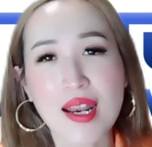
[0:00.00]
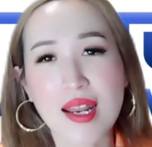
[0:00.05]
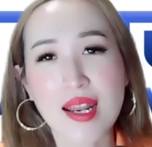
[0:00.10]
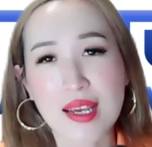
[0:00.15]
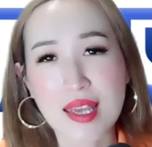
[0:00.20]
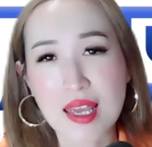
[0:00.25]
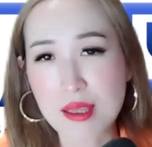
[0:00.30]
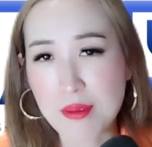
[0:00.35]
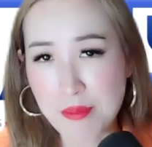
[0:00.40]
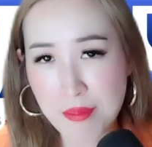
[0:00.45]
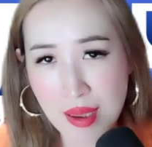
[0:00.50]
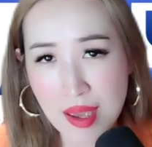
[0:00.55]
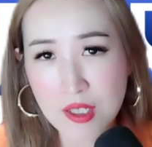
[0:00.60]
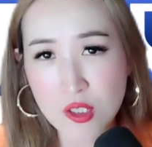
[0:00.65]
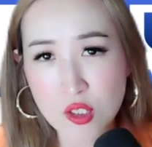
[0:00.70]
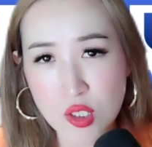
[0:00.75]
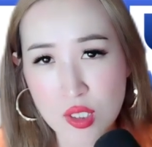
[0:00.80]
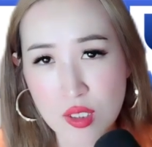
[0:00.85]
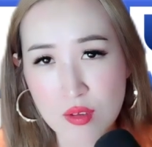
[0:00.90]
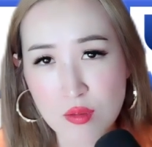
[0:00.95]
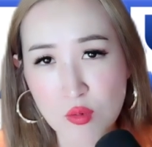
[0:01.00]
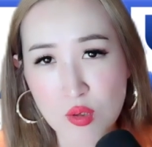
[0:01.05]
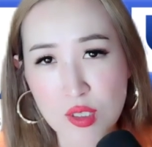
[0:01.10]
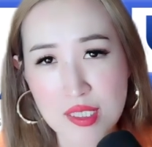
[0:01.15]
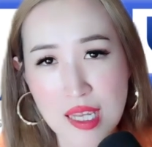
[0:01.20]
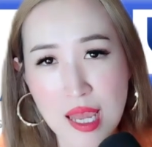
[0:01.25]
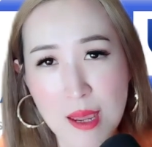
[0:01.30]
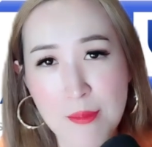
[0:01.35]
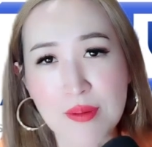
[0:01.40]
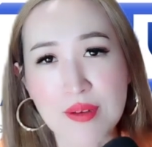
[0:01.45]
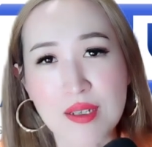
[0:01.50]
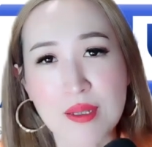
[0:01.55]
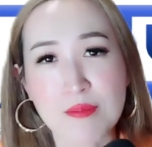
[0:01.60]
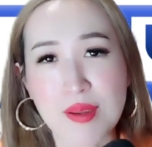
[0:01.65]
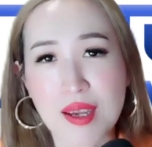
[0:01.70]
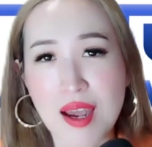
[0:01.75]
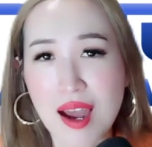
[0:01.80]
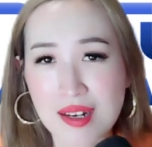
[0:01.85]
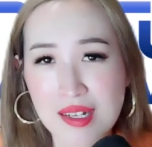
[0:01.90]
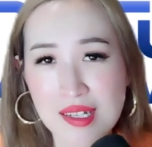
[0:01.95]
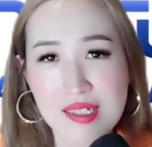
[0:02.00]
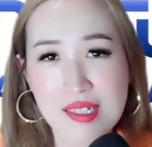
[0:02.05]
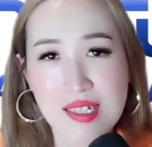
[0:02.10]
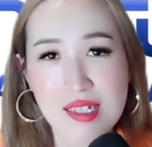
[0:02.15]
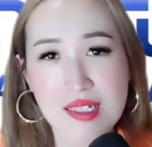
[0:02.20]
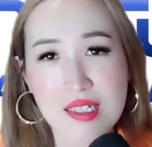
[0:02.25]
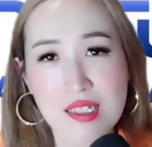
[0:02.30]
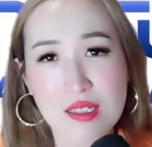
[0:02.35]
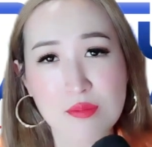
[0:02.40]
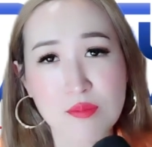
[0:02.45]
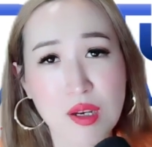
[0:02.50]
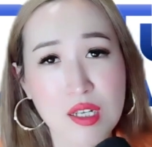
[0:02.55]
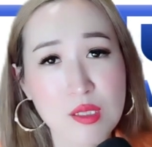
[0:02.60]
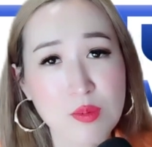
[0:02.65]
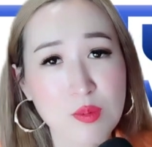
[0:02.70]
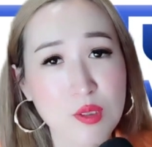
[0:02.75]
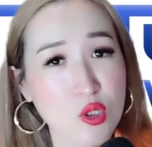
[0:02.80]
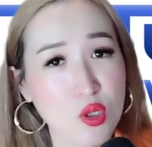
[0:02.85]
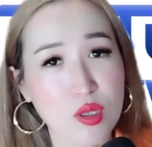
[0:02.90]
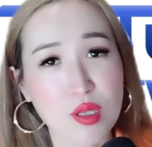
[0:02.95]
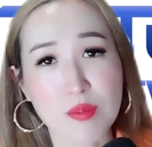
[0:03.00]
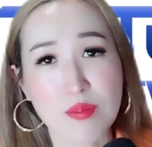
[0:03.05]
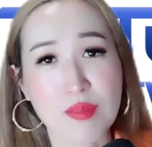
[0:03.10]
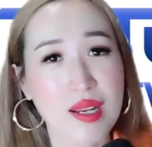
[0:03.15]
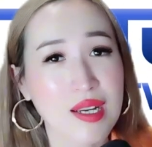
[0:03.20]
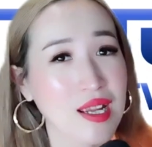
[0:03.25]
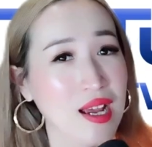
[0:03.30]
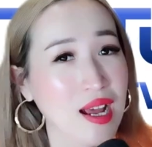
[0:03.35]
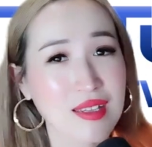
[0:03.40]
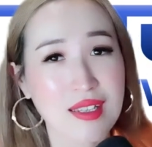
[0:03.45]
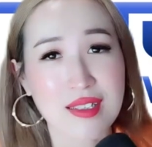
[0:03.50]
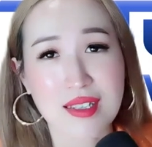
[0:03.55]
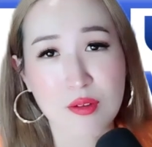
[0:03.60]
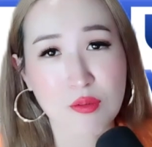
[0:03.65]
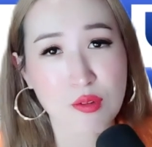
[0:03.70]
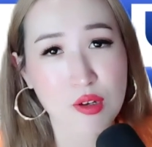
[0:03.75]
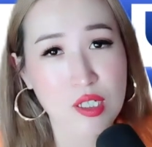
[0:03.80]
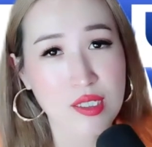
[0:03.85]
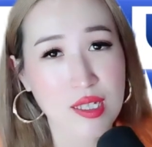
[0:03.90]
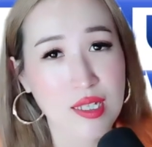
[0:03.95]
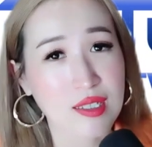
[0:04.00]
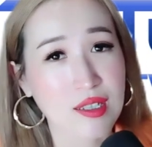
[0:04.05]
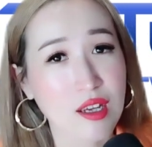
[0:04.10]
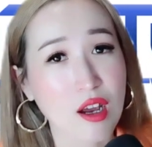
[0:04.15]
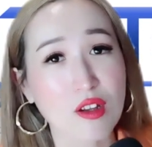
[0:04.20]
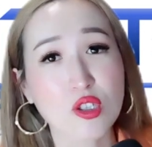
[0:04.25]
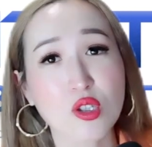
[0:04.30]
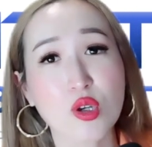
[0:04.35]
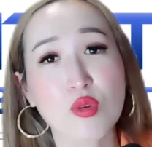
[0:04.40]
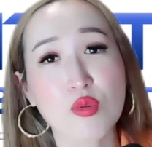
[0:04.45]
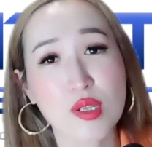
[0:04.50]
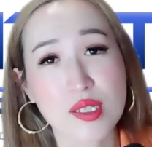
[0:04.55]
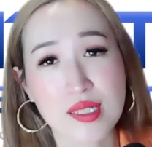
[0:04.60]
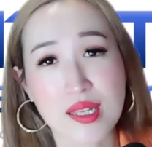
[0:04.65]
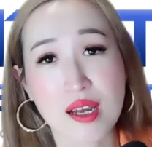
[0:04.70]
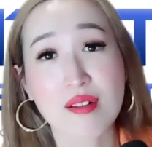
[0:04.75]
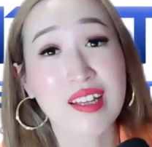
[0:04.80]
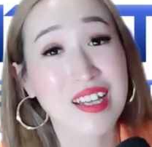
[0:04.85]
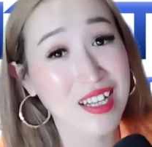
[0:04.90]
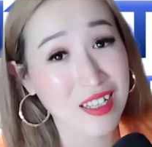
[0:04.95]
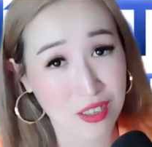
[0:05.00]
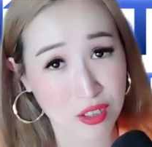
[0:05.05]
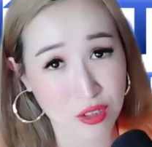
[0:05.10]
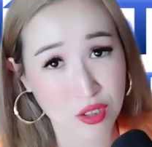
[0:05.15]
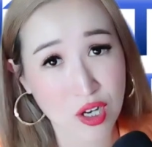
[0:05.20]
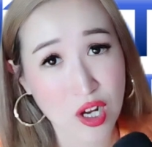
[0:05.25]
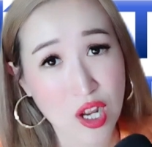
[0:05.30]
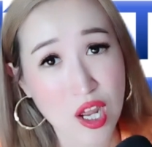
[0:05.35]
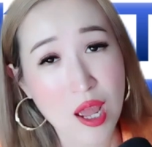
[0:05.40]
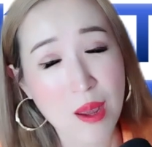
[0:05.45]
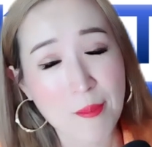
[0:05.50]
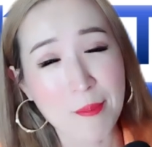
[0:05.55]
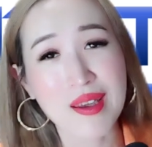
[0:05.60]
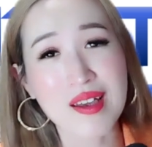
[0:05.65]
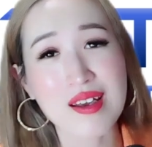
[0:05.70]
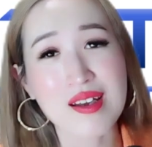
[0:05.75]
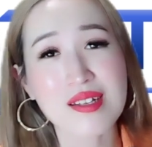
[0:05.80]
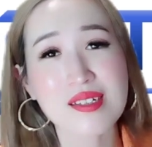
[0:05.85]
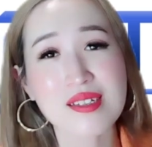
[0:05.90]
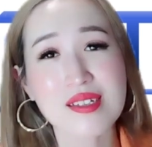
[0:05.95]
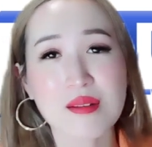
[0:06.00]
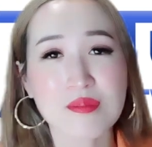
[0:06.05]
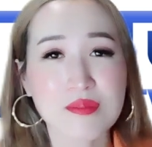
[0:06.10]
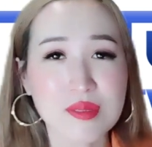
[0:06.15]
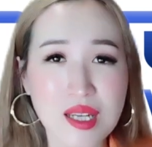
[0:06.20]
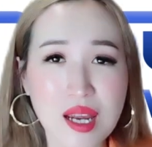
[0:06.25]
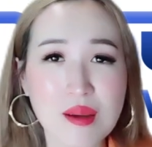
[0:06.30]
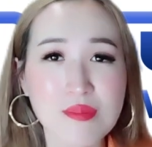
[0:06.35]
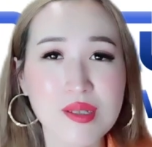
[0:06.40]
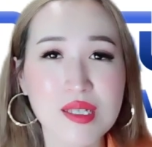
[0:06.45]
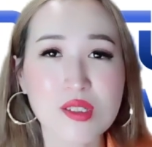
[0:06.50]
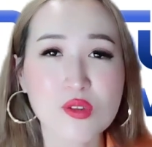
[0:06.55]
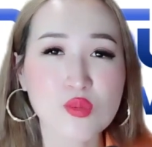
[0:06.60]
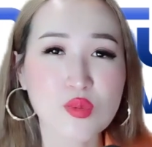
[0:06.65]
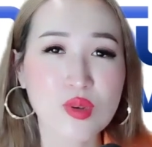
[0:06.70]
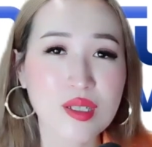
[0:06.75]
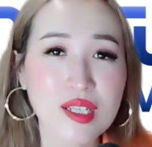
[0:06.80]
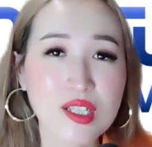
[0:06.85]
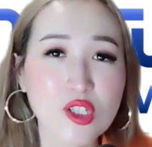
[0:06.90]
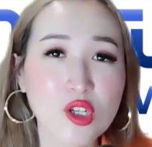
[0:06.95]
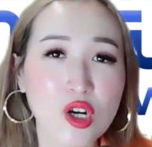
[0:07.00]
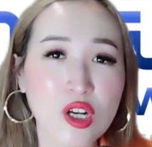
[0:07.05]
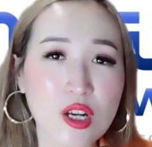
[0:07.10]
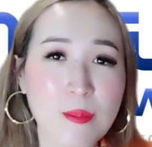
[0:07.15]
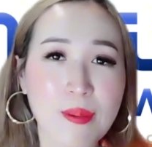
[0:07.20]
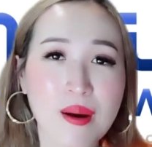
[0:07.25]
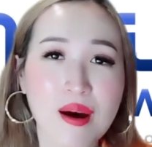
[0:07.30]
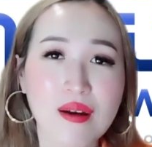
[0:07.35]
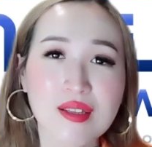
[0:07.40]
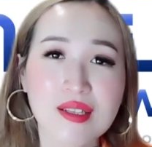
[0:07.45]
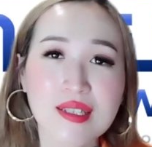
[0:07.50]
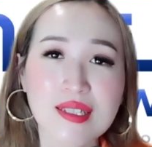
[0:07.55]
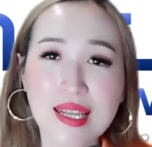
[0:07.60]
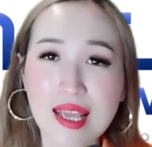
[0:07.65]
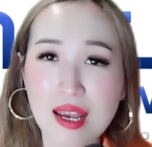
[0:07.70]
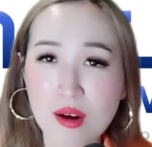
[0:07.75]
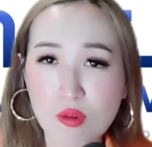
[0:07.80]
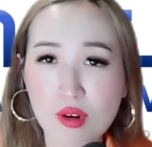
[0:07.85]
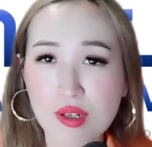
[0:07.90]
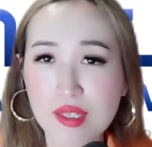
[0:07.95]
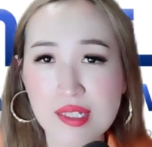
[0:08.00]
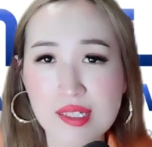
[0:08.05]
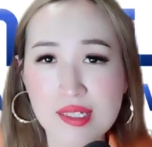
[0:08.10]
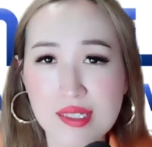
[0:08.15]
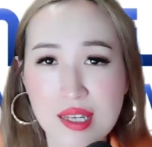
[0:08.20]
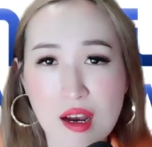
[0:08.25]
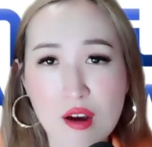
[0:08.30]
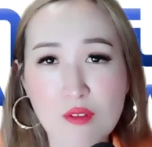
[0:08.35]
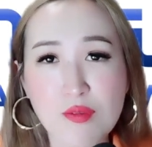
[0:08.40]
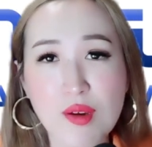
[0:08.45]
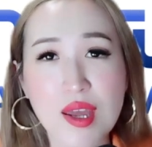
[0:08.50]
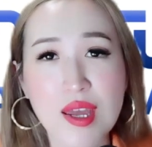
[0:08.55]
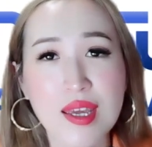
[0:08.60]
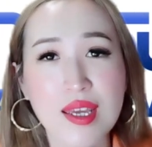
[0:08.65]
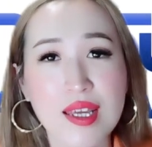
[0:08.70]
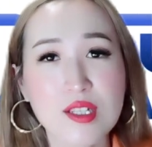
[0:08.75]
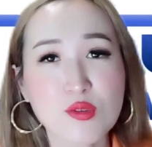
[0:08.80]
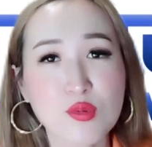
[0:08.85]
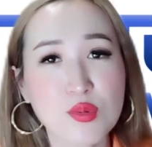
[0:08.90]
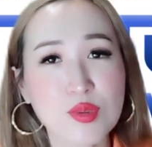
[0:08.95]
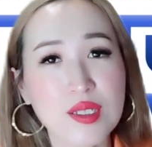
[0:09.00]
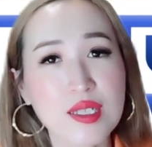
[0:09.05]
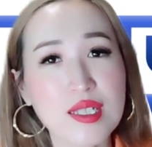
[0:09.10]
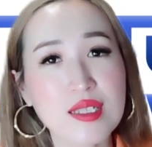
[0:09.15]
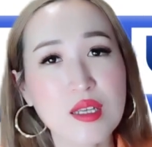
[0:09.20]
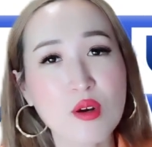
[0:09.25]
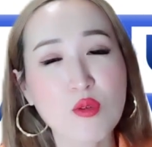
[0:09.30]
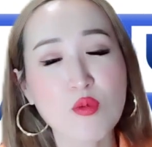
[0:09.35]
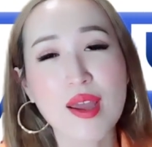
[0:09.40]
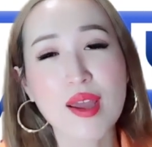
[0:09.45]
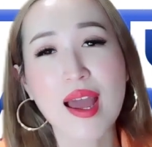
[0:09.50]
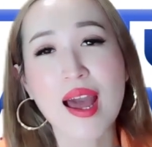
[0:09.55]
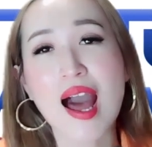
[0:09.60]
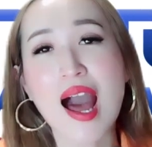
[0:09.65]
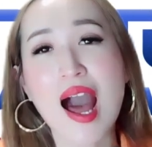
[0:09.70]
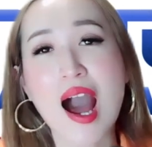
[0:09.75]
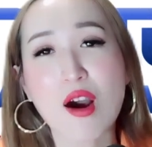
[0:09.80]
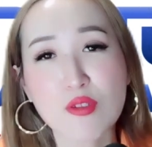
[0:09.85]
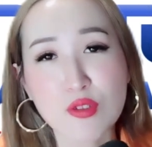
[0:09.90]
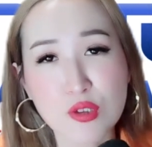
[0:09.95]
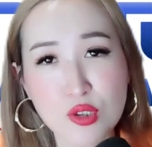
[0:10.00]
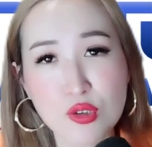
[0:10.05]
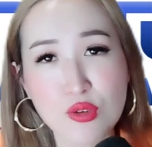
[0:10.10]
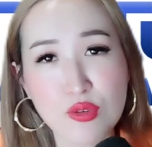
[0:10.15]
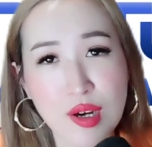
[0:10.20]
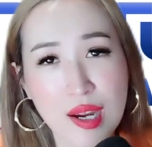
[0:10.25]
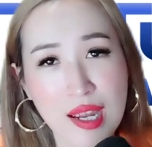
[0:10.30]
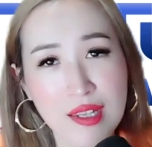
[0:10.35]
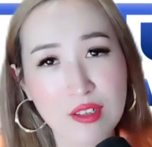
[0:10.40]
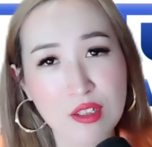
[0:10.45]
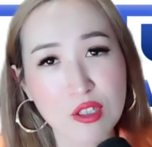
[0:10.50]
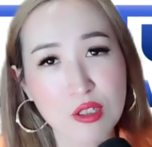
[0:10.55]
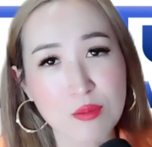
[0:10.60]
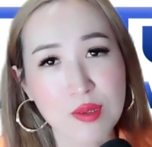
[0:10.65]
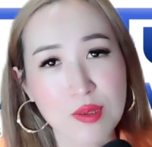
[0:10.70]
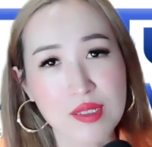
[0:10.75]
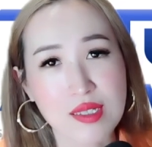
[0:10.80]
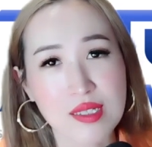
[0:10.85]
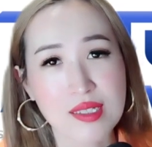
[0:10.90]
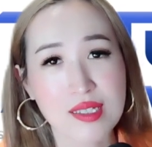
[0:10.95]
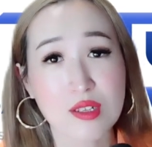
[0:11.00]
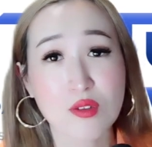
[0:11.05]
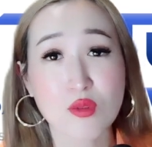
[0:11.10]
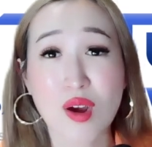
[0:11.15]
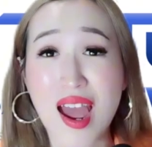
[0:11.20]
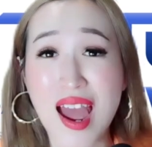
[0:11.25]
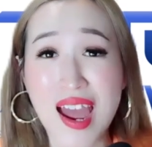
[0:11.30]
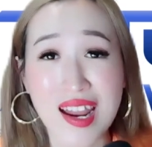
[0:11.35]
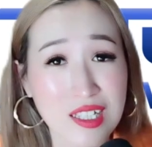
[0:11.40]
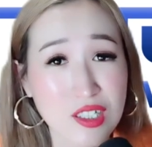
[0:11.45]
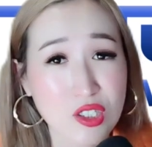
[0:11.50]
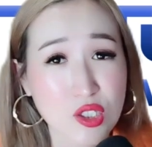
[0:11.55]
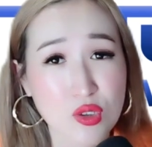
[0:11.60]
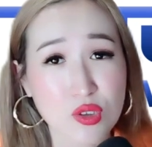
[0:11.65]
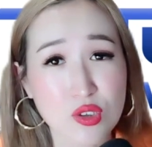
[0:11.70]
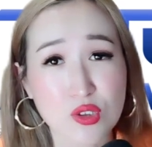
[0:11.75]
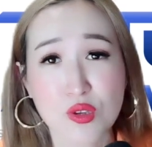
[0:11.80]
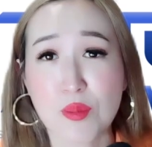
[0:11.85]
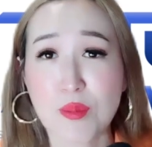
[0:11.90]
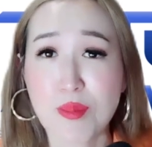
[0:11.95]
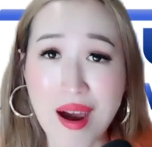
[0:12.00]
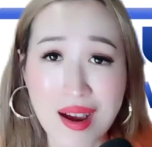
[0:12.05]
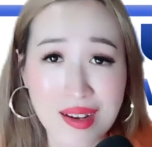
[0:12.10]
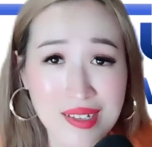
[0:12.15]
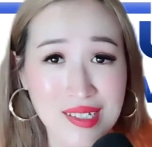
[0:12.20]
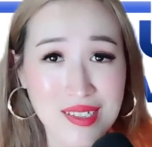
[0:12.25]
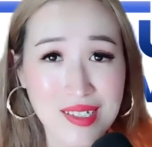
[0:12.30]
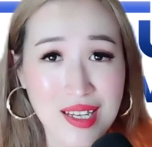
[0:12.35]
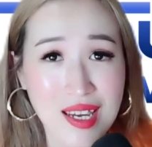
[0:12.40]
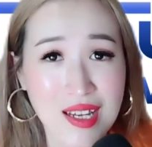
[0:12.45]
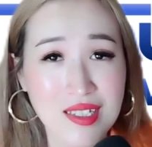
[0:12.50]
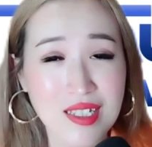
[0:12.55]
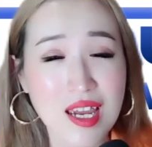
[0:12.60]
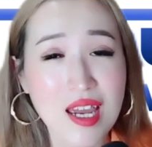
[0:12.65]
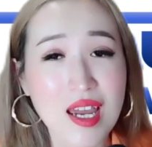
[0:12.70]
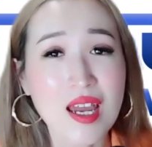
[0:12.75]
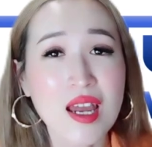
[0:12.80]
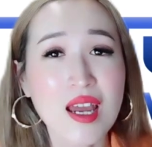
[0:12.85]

And I can imagine what's happening behind the scenes. He must be joining many other networks and got no result either. Because sometimes it's really not about the network itself, it's really the way how you are handling your business and your attitude, your mindset.